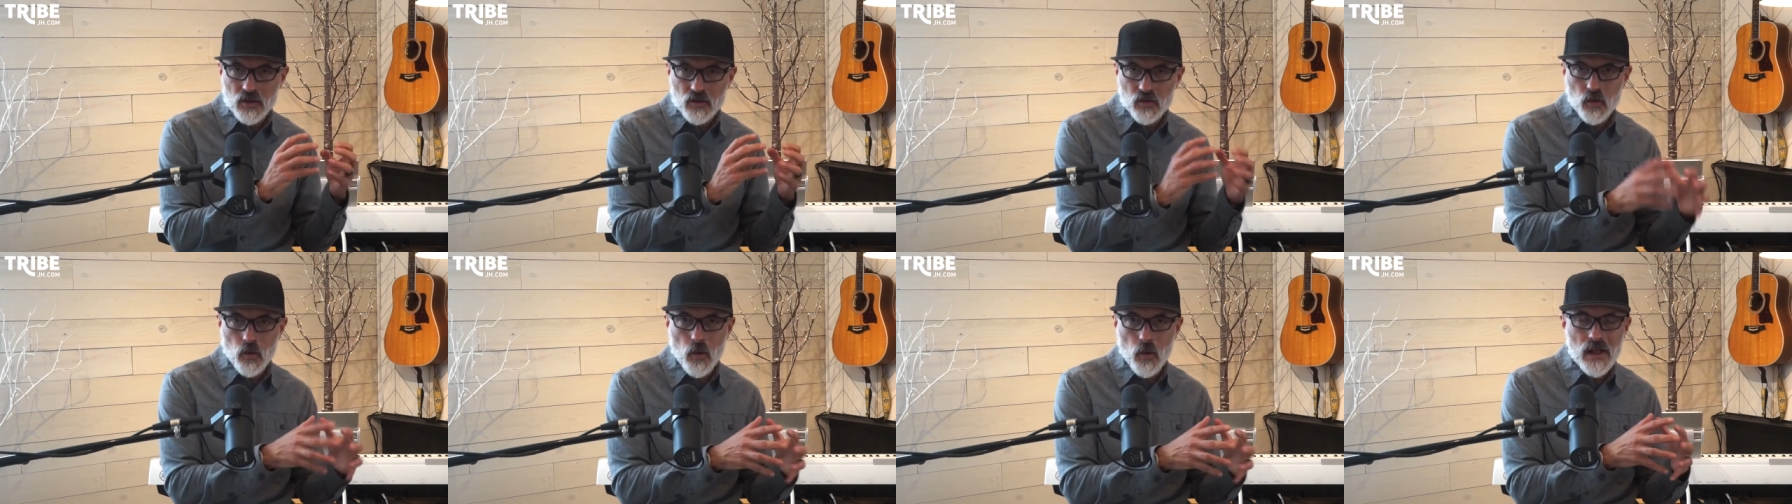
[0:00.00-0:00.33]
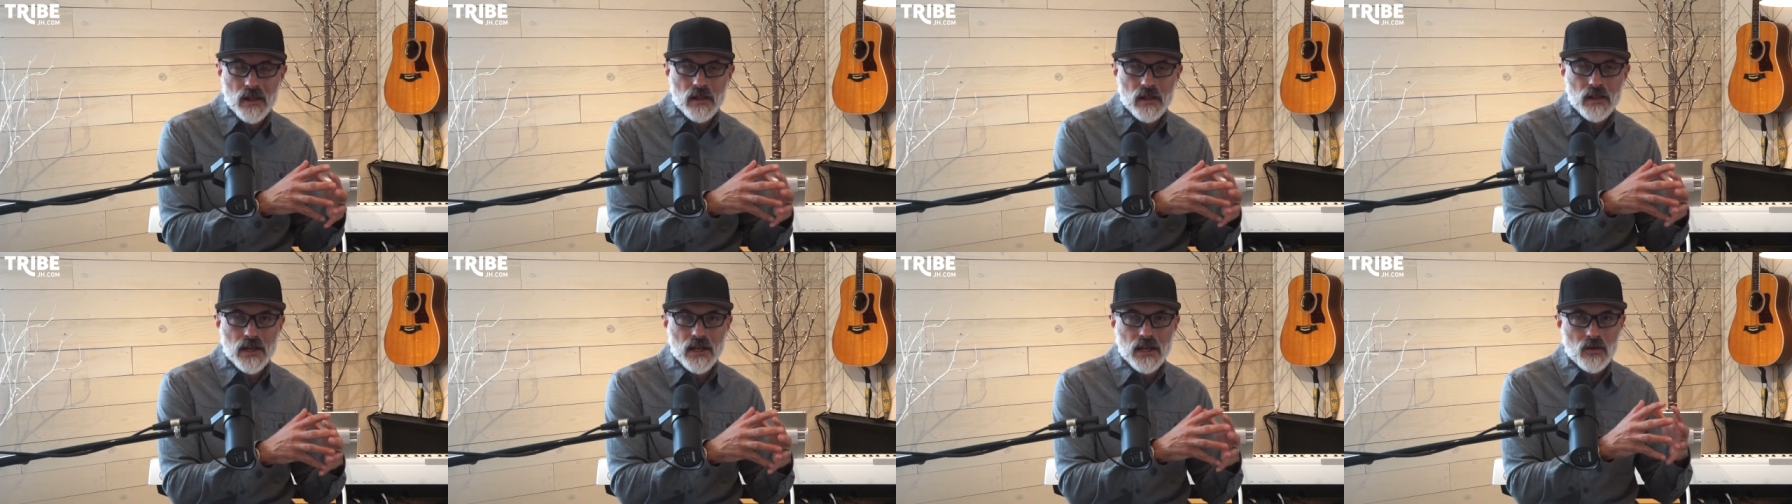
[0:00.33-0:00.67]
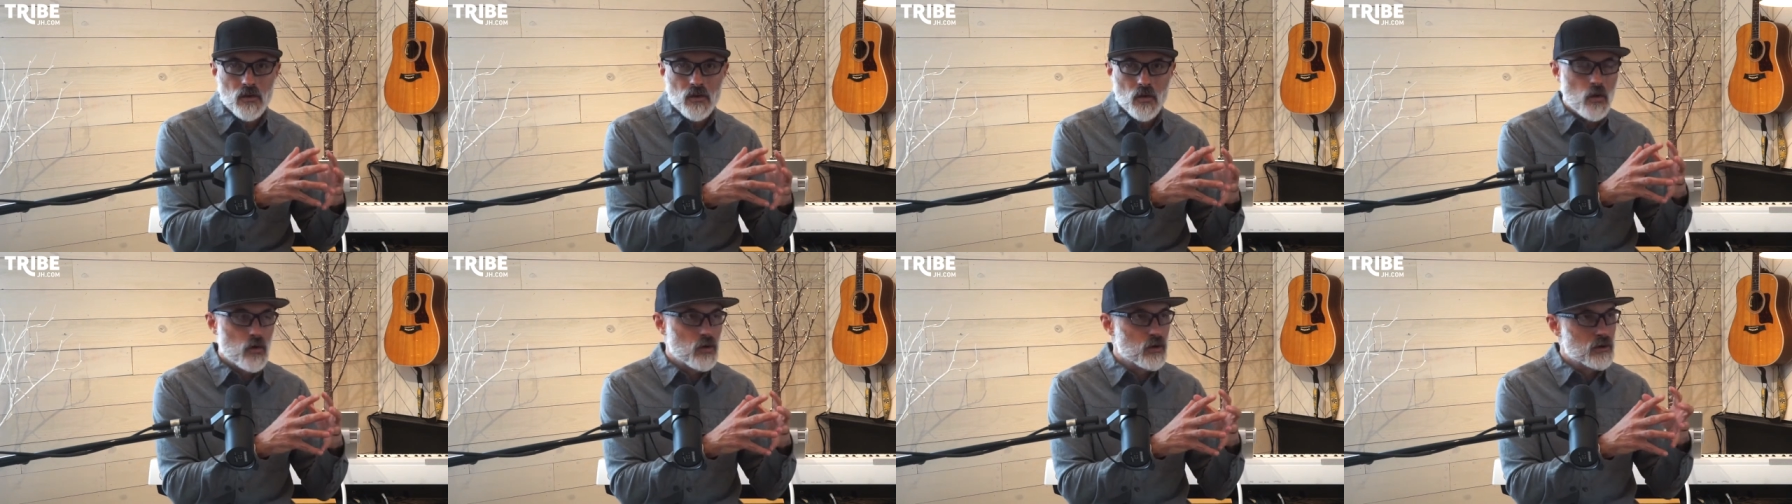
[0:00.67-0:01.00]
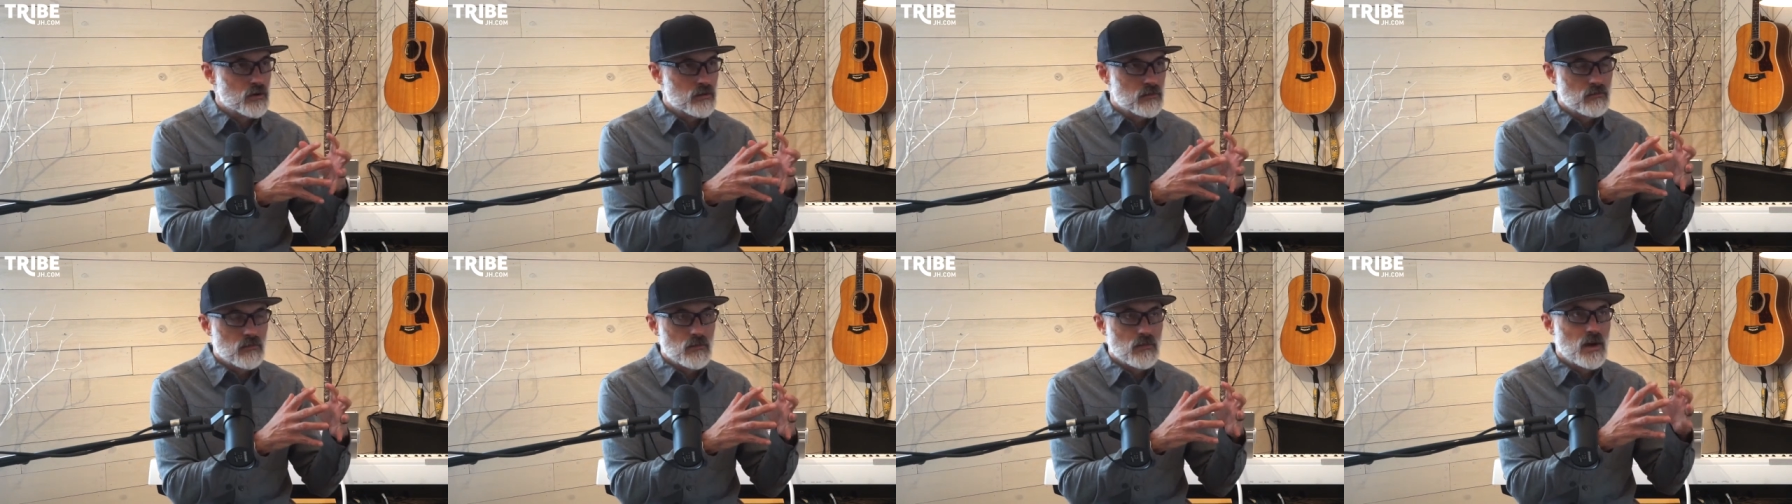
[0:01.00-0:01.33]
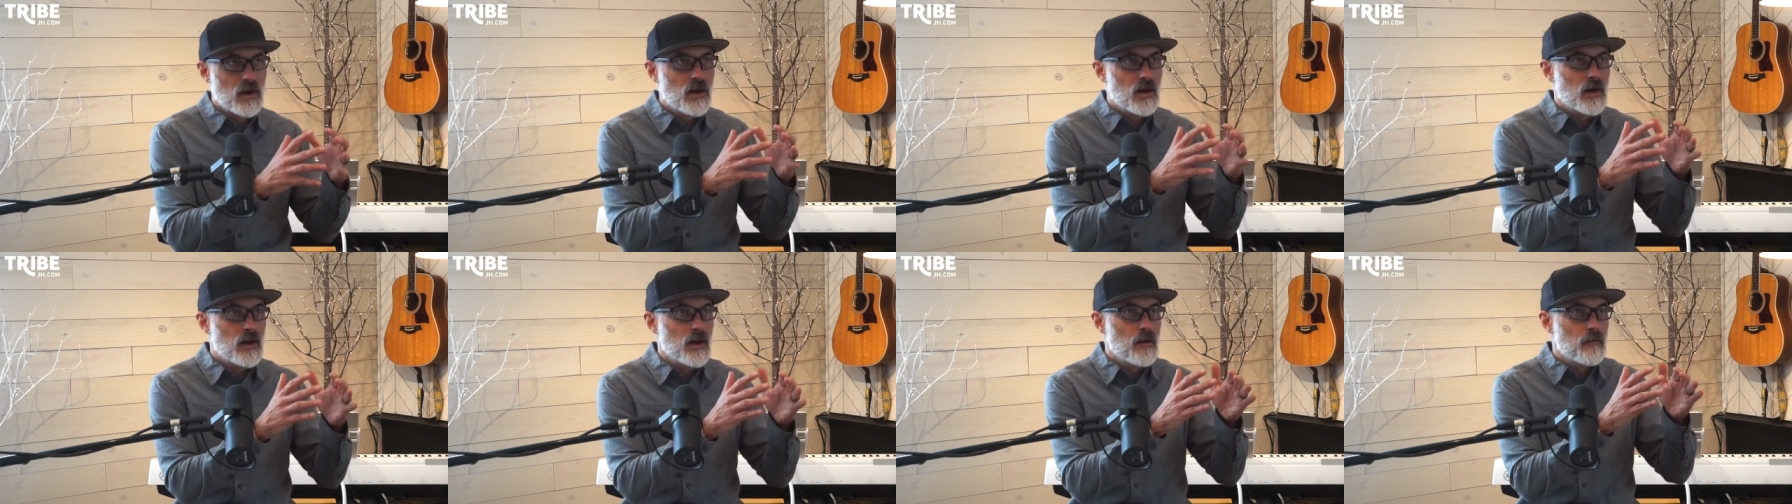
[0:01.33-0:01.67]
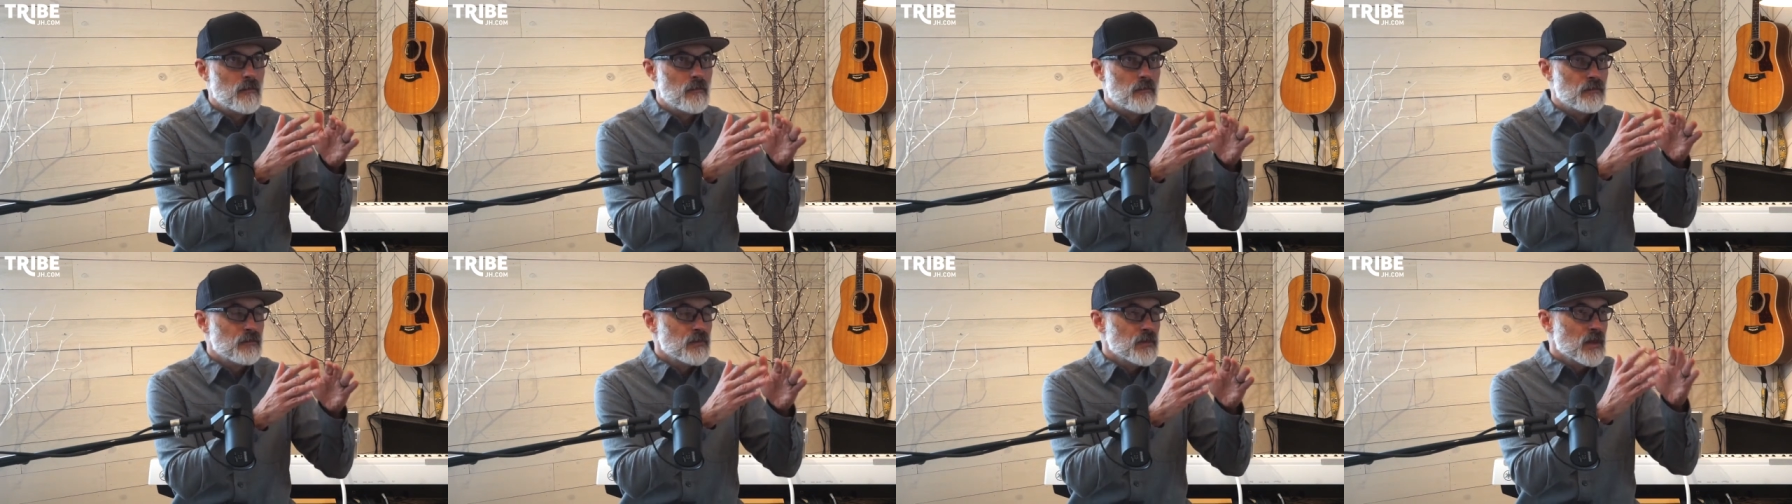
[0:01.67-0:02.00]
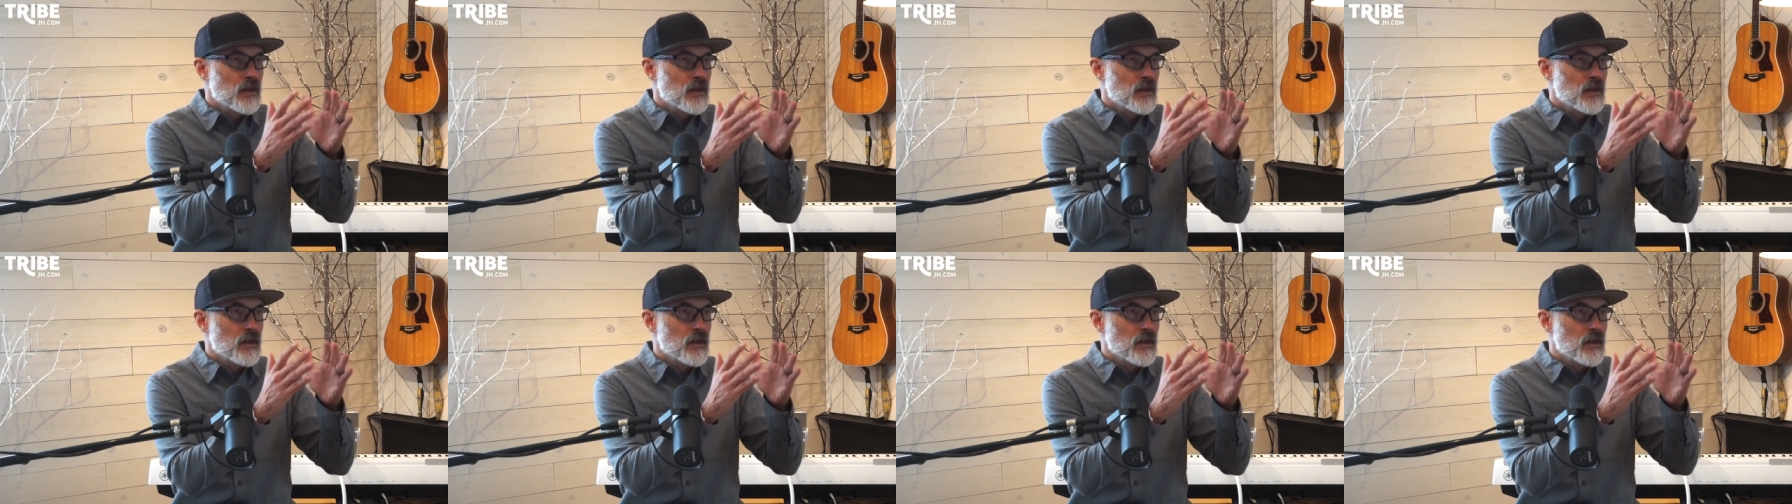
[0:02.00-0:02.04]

dwelling or um,